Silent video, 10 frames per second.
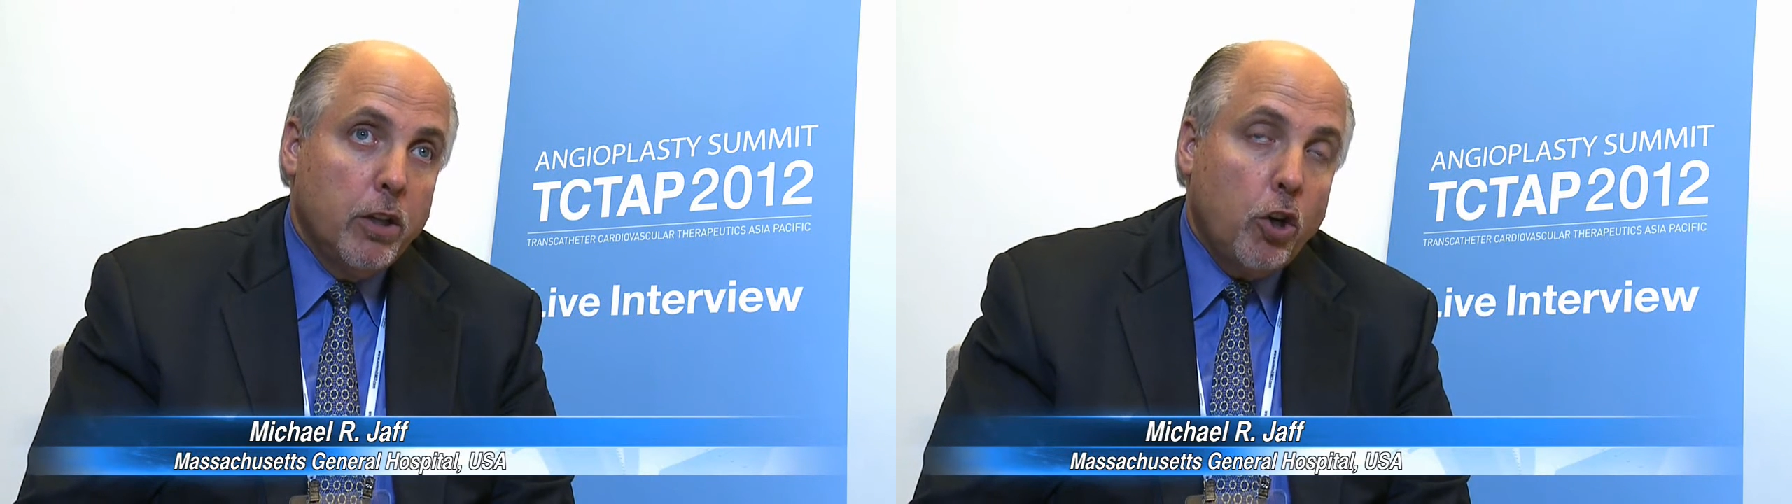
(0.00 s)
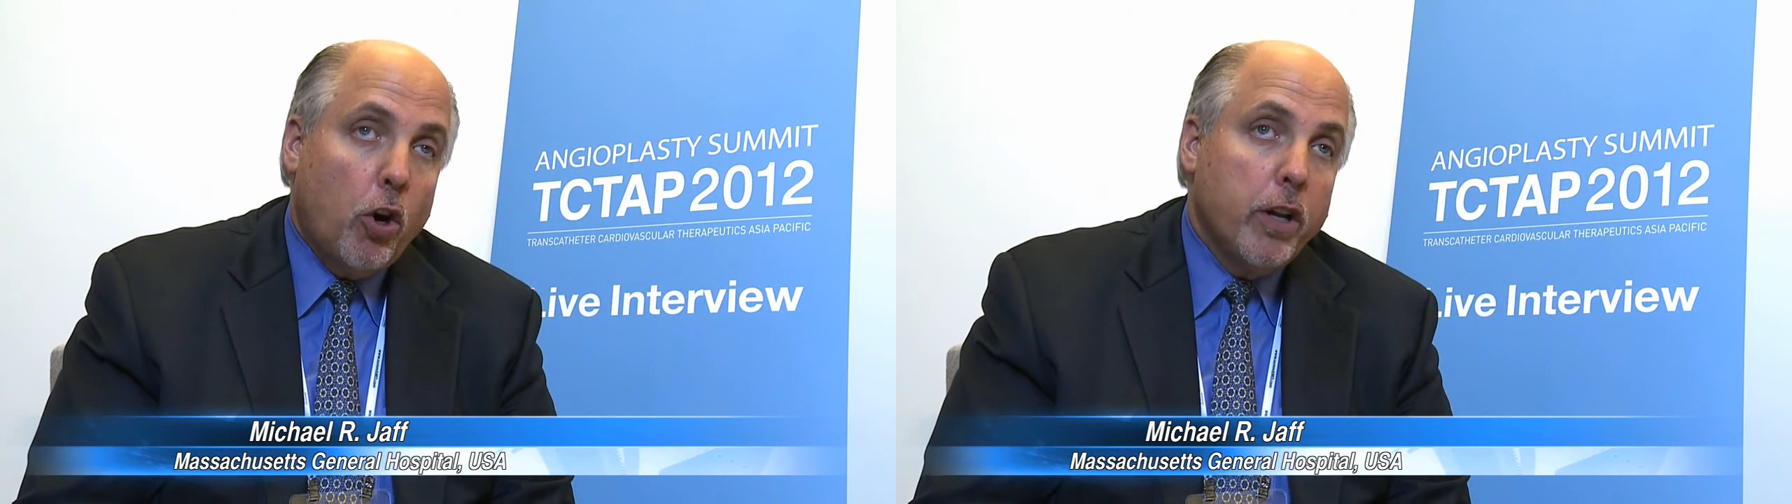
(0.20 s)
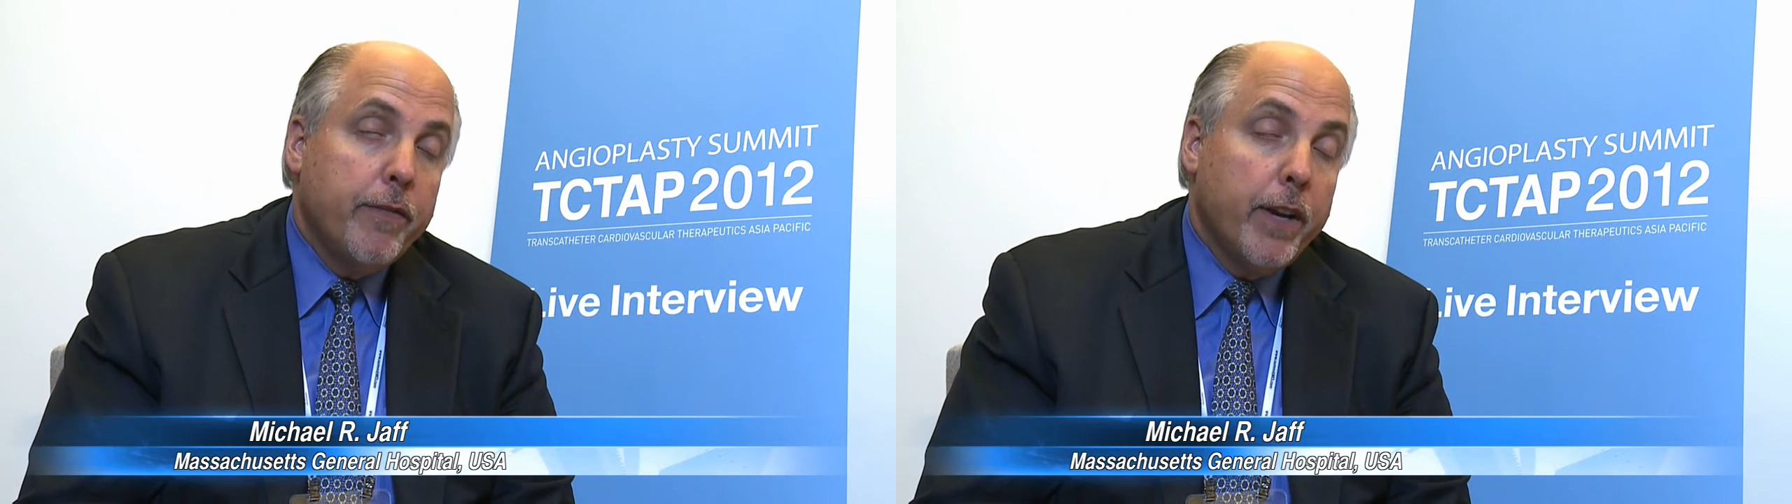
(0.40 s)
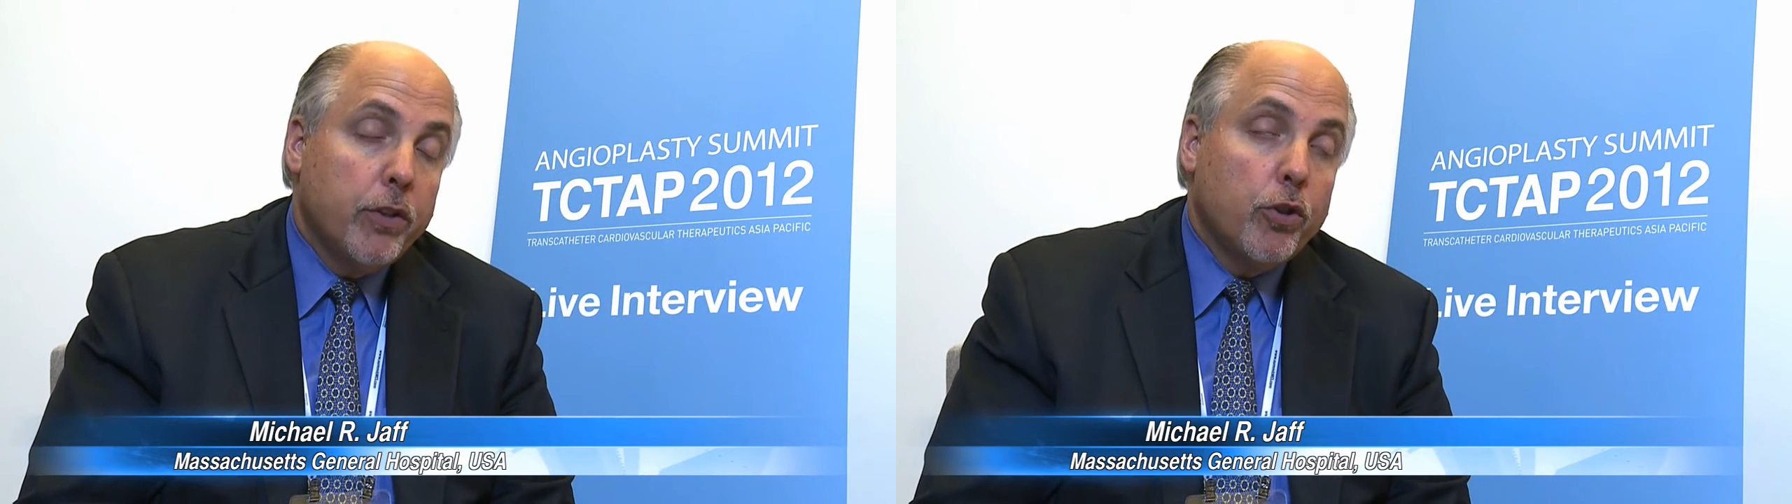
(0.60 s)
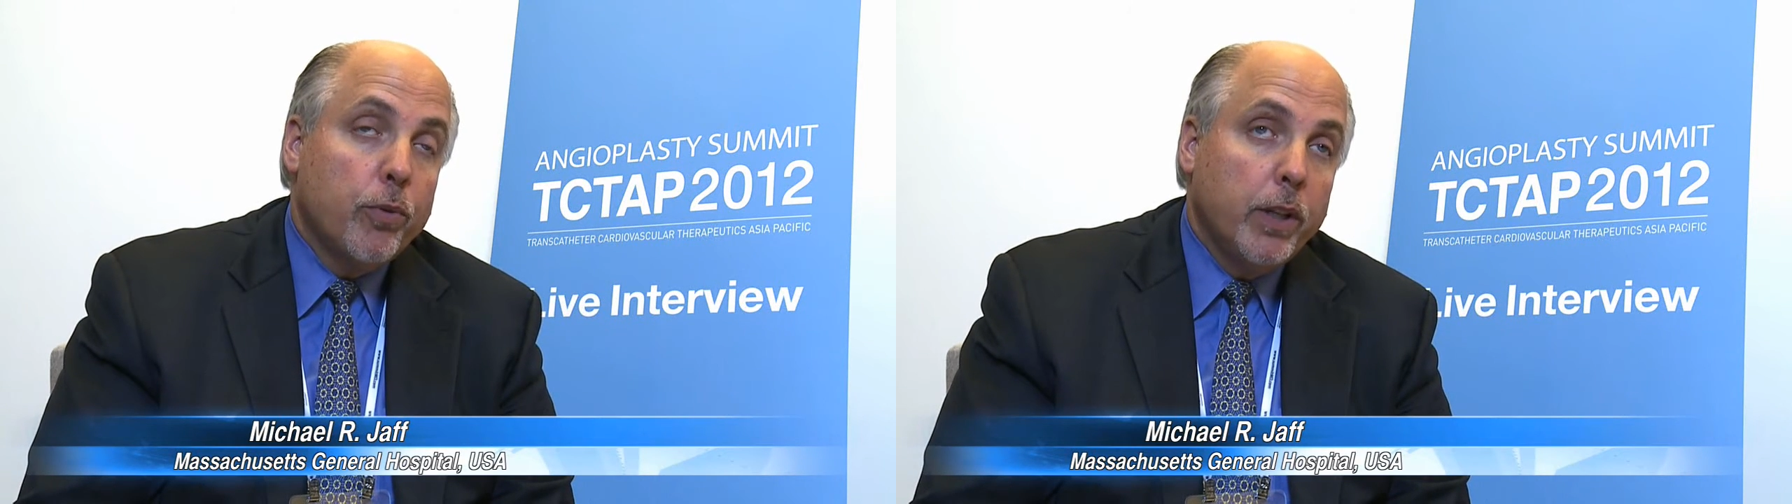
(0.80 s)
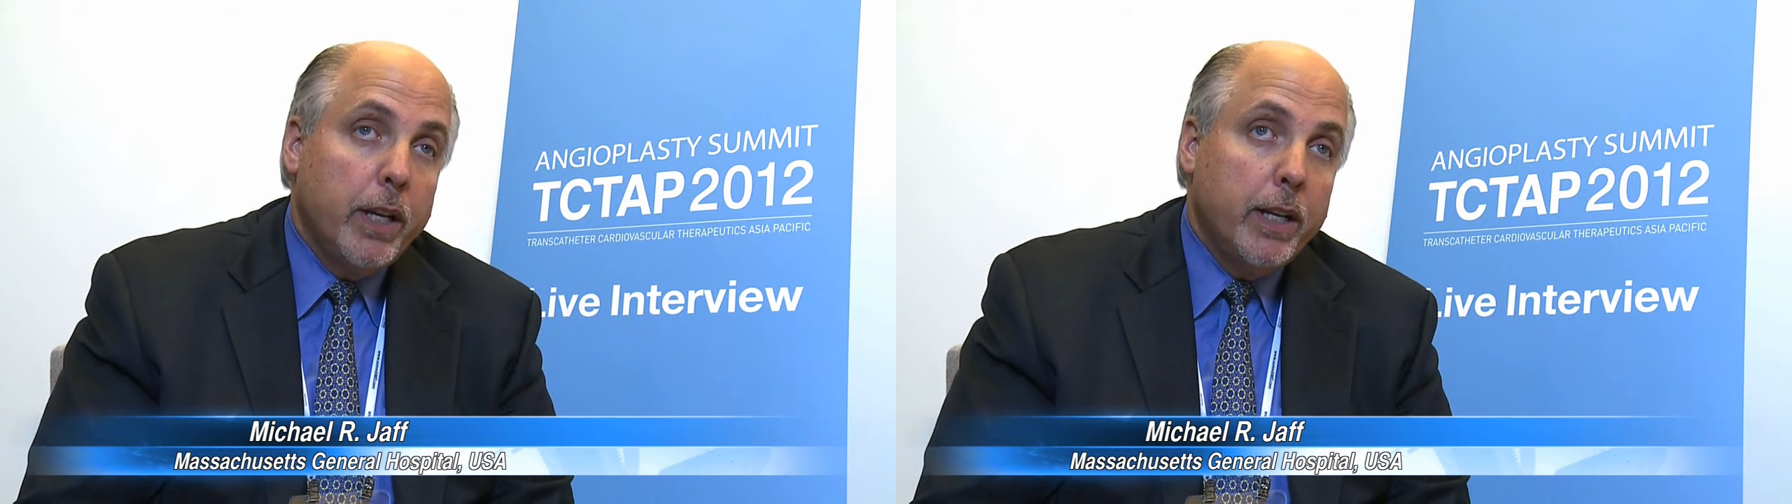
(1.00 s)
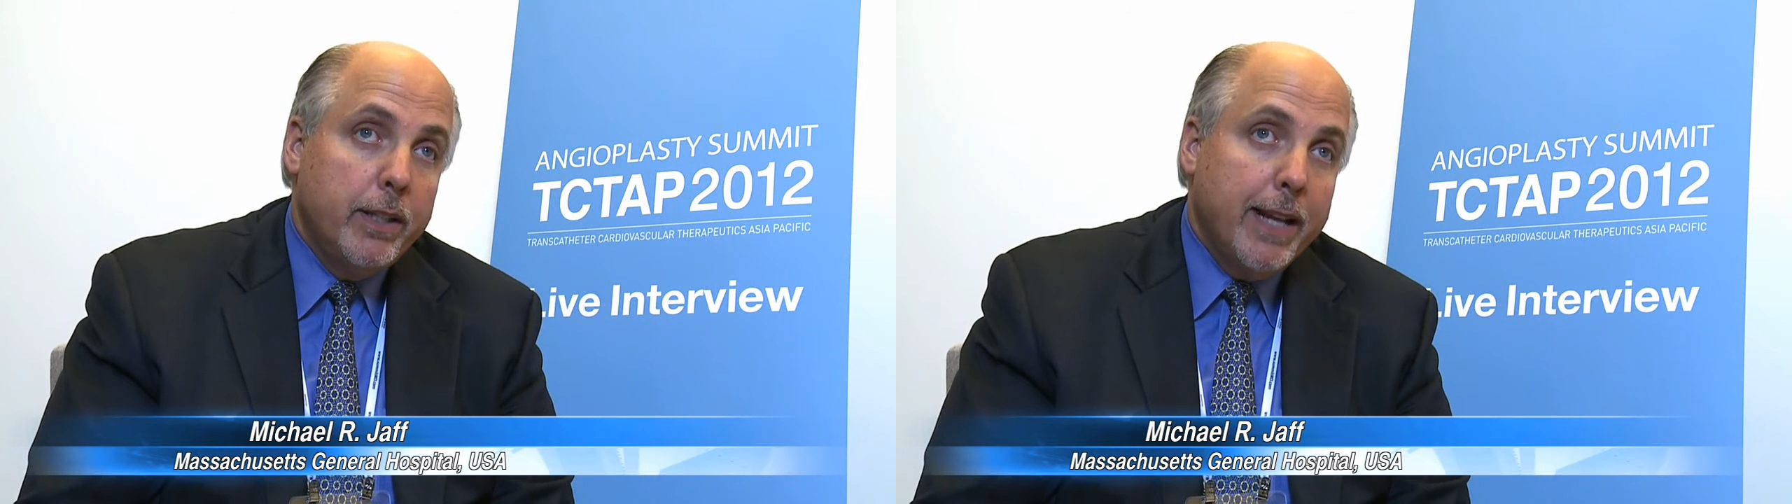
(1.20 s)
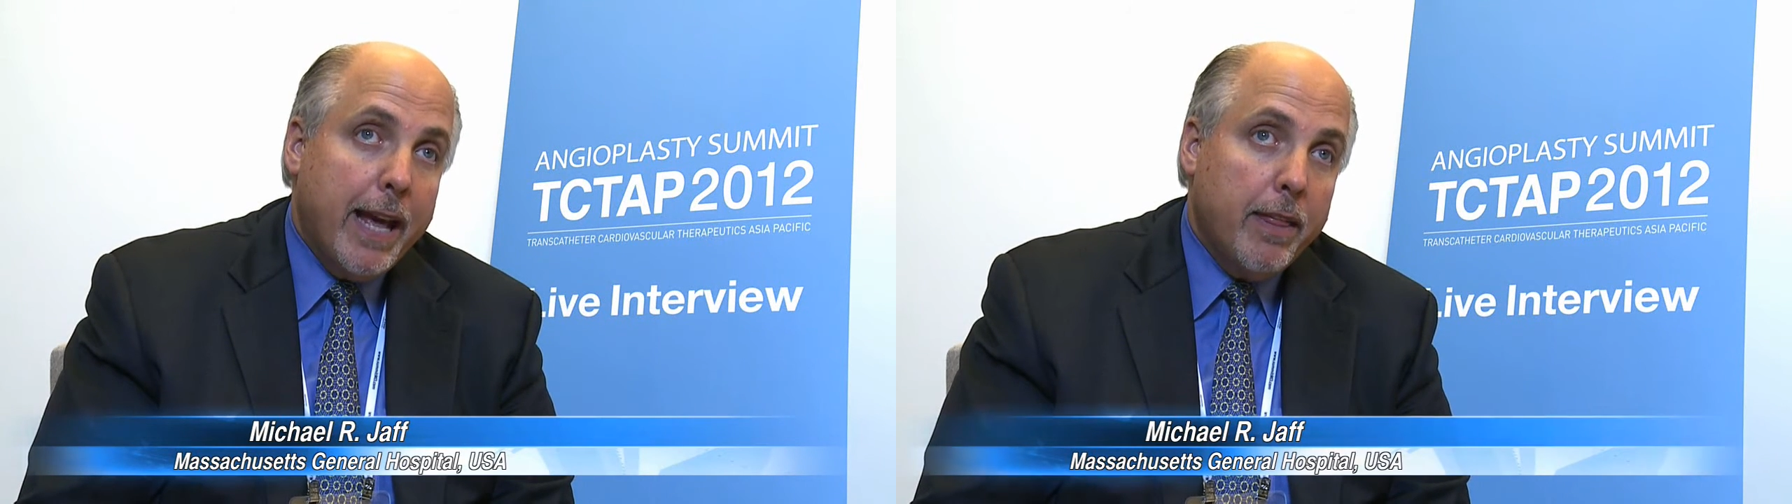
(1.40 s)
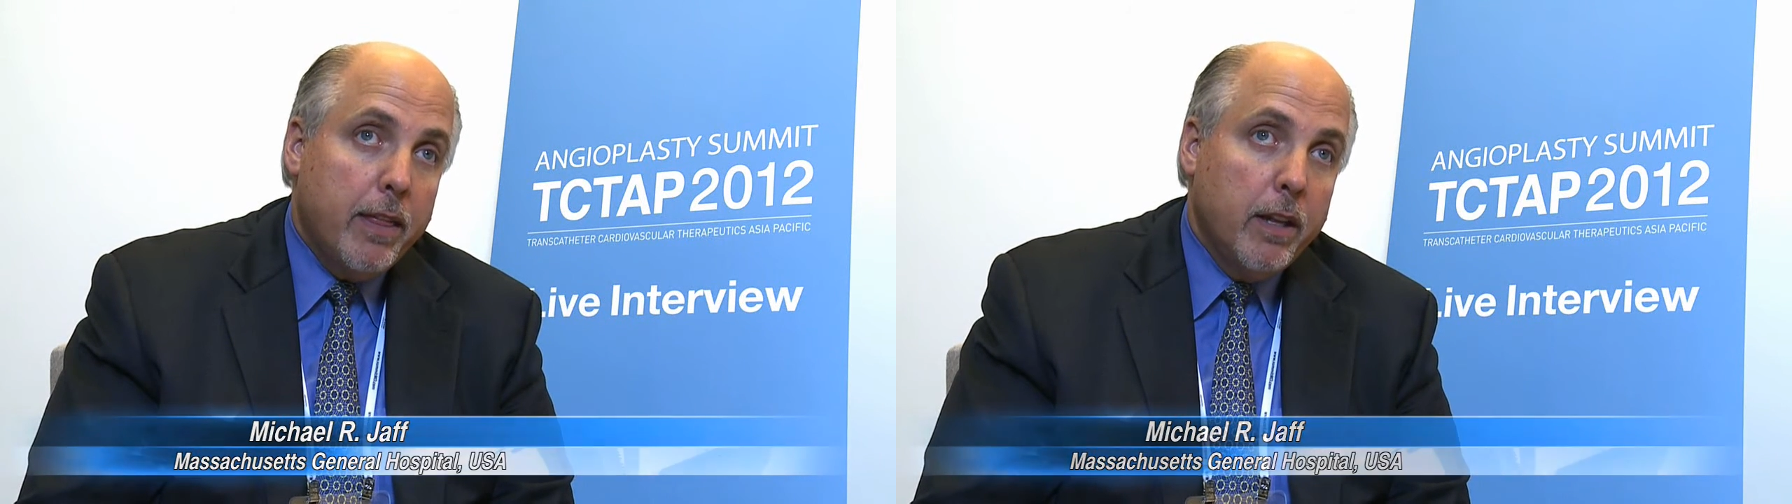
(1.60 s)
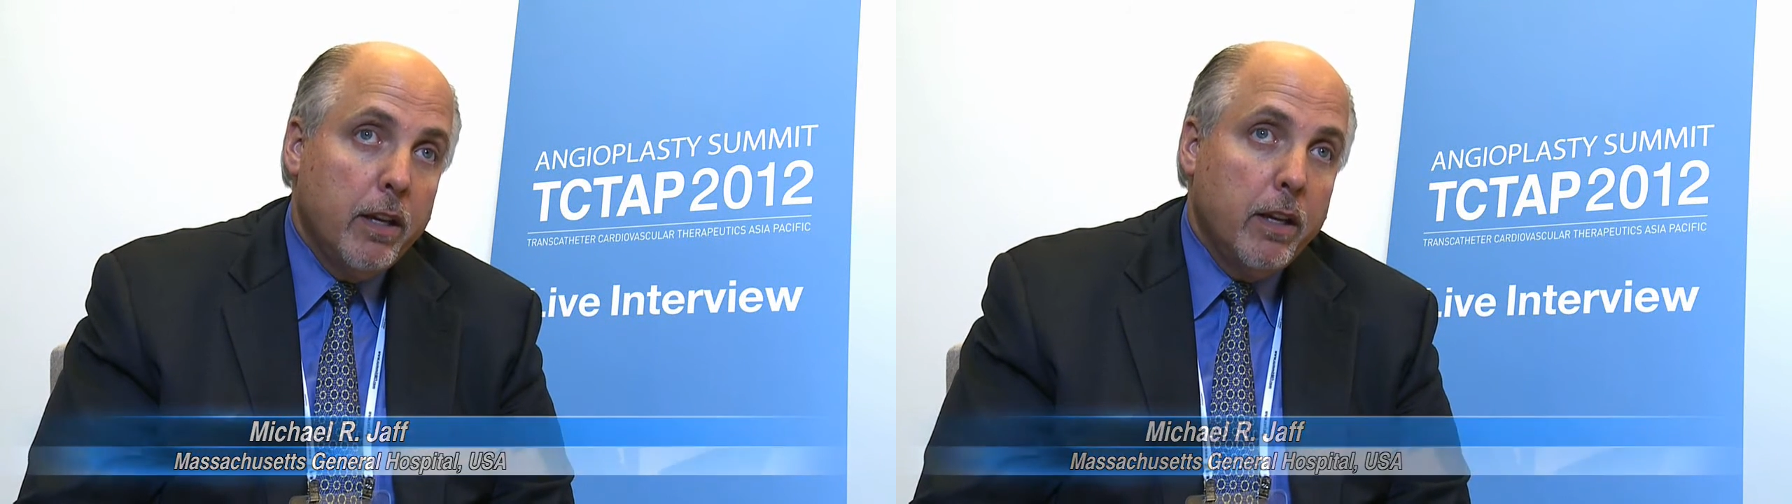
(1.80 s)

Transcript: cardiovascular-related death,